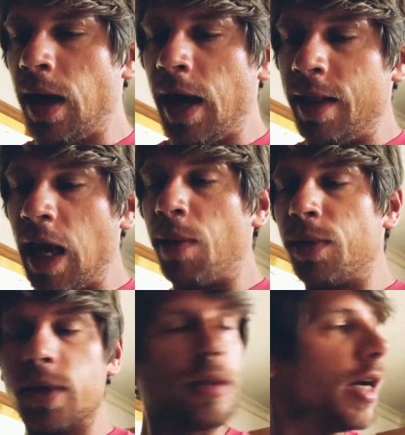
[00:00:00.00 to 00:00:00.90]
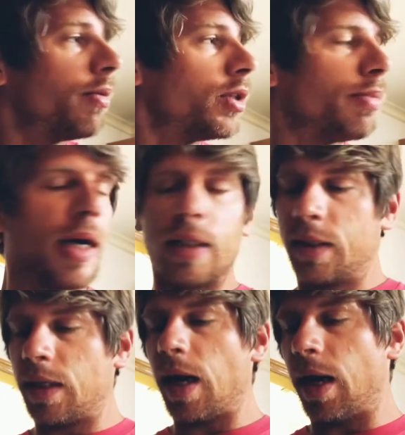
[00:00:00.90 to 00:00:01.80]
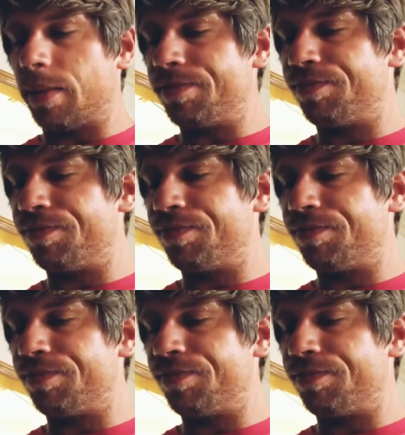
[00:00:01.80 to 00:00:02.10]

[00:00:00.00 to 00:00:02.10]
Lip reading: And that was my son.